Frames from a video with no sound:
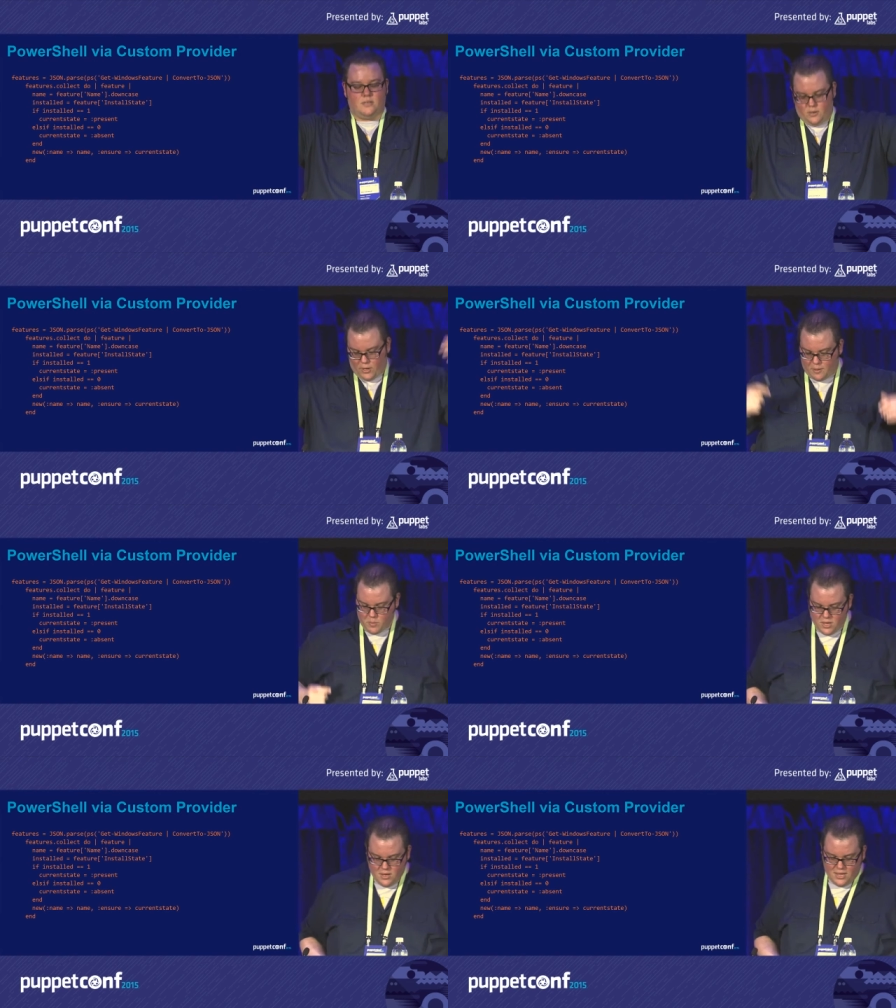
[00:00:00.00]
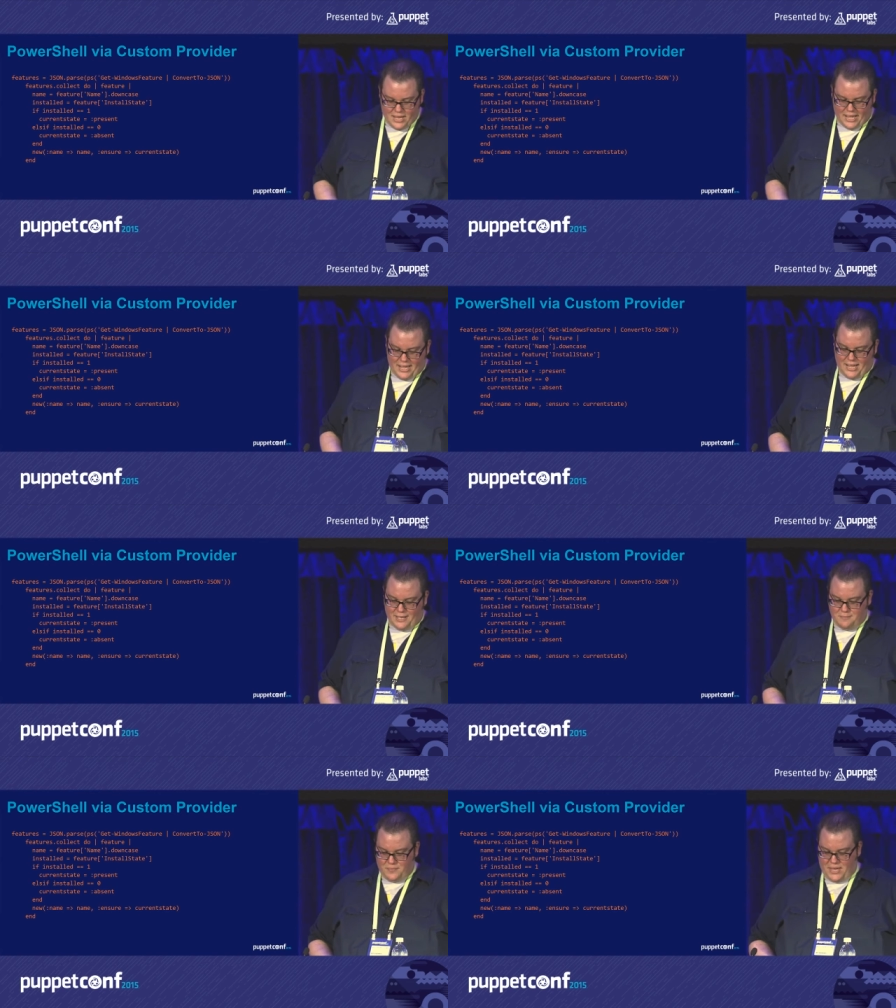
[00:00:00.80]
Okay.
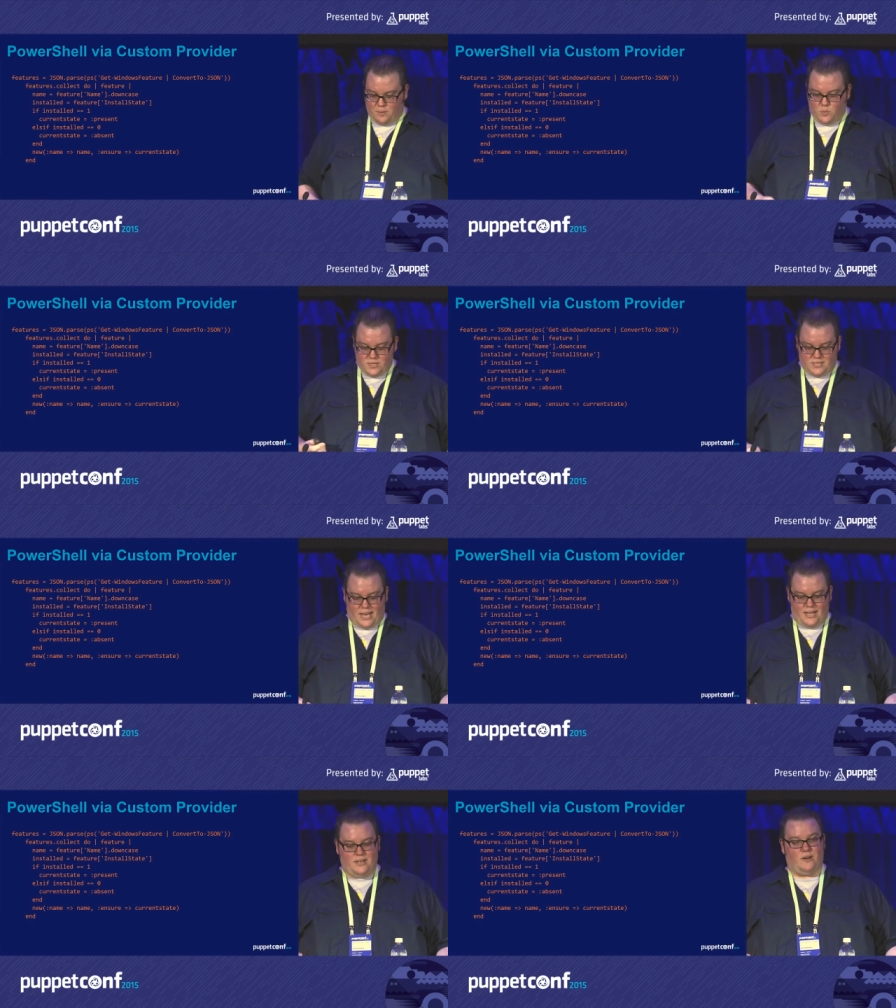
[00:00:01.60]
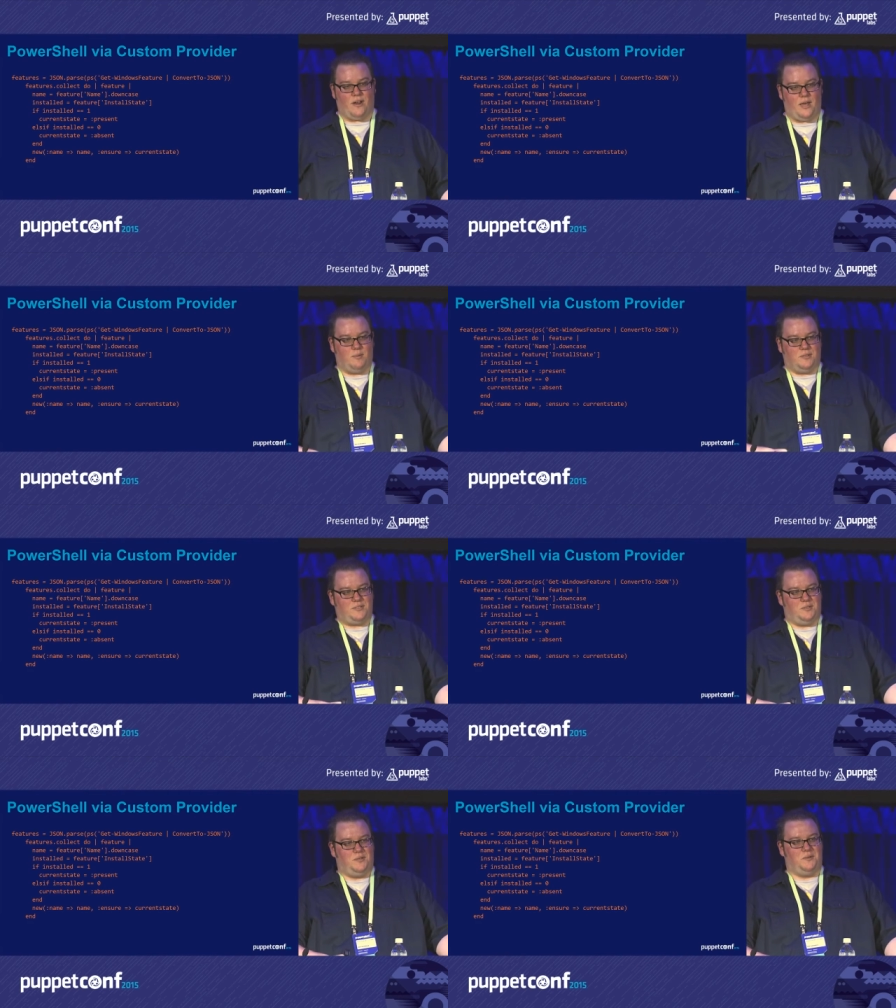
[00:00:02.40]
Um, and with that, you're able
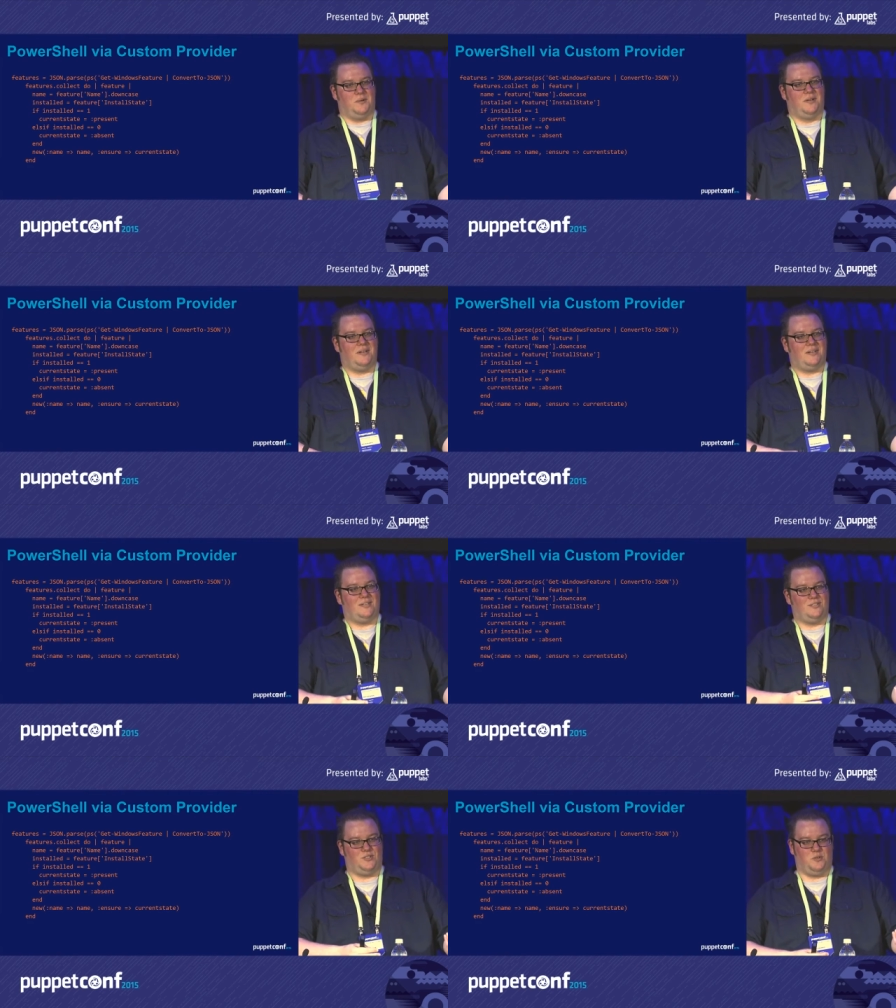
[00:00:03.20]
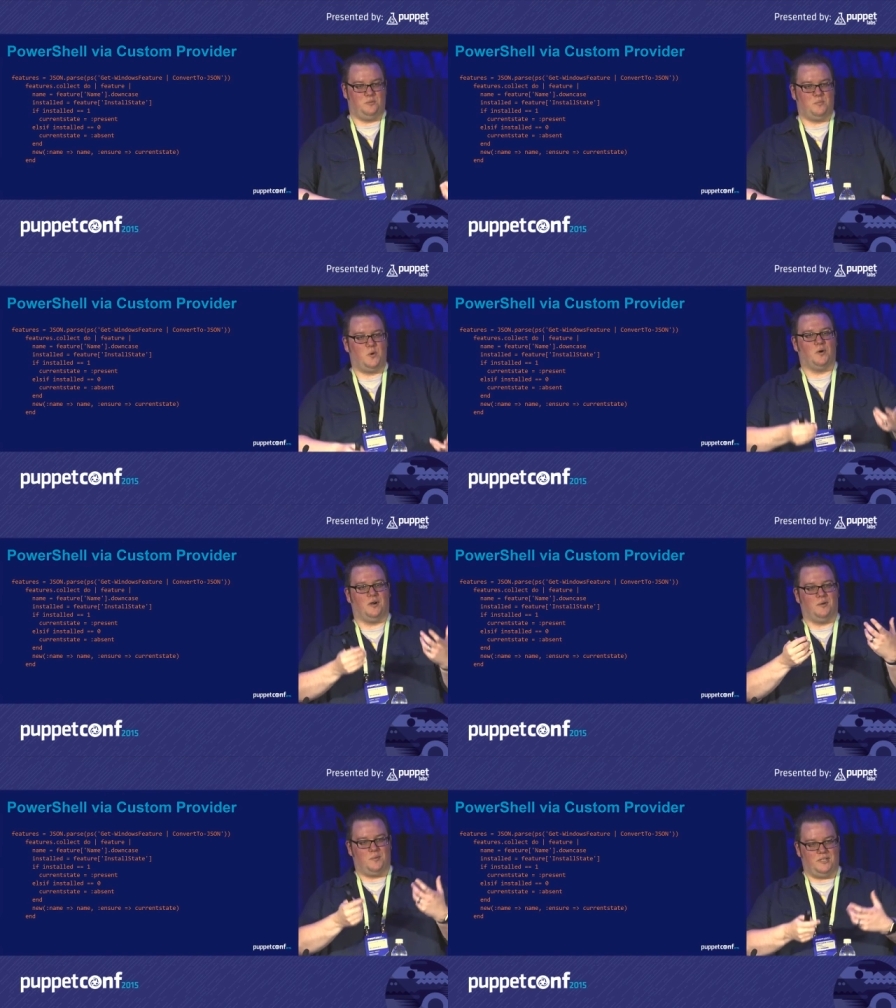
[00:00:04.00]
to do
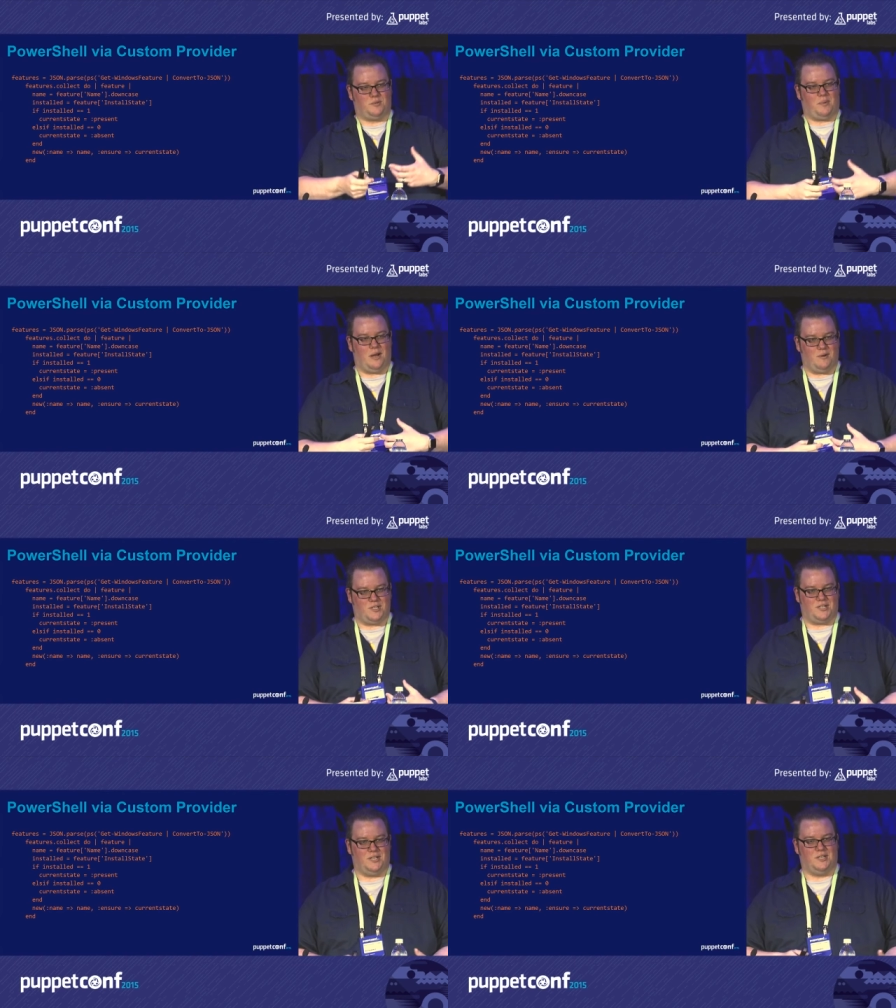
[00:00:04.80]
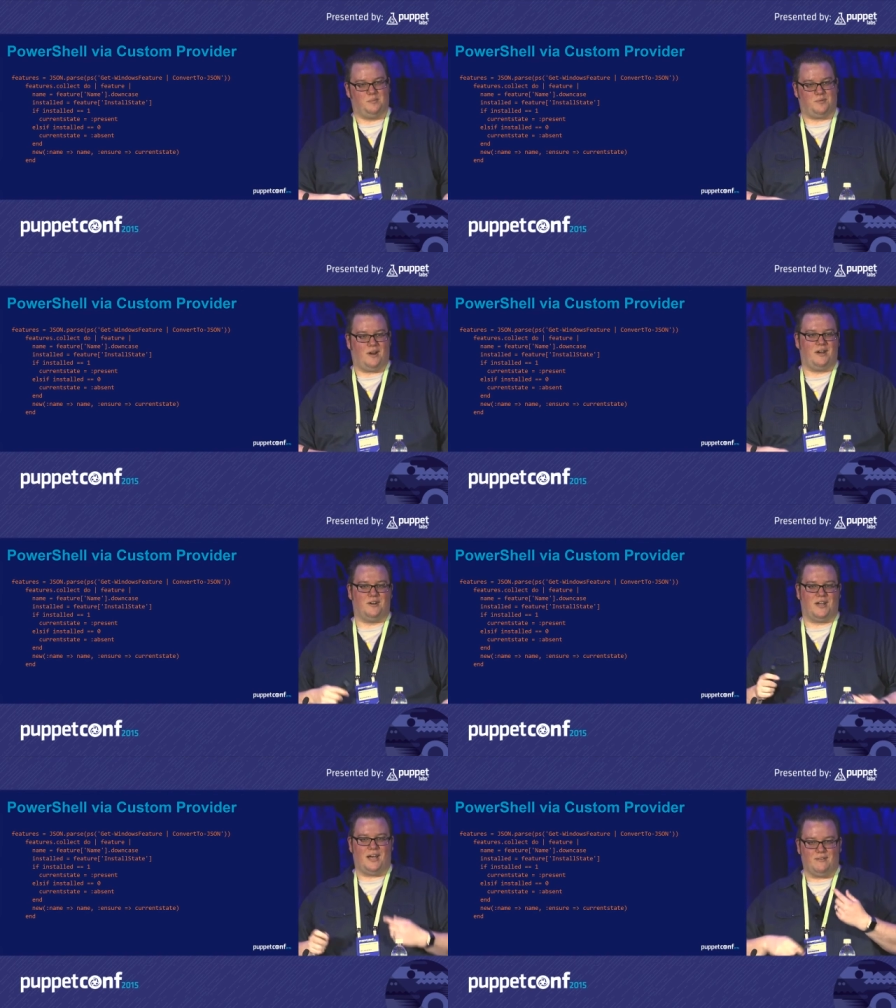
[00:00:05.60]
more with PowerShell
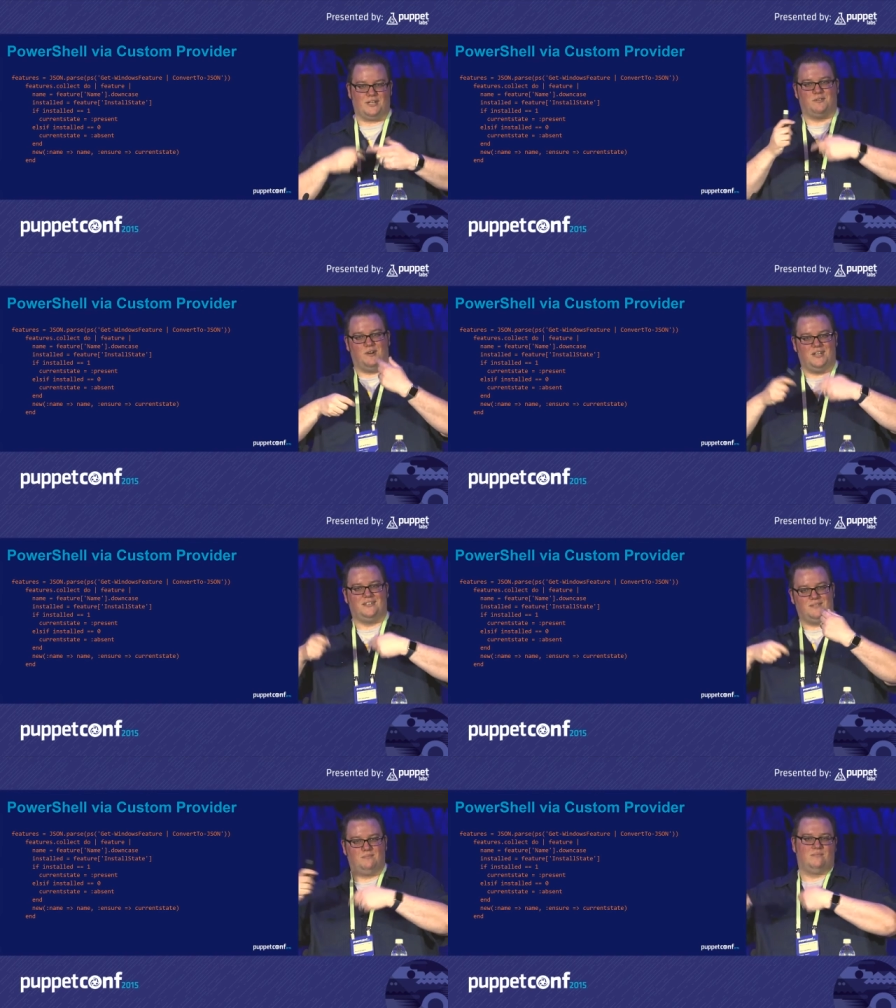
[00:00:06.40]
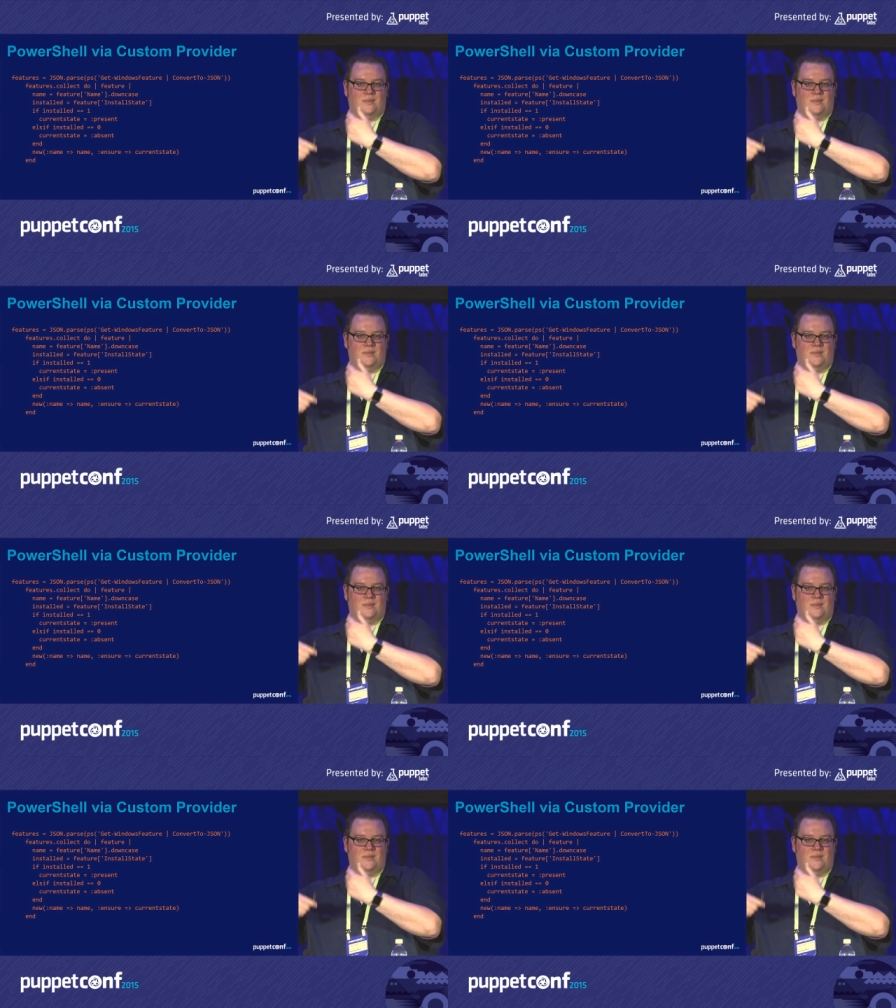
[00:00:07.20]
prior to having to run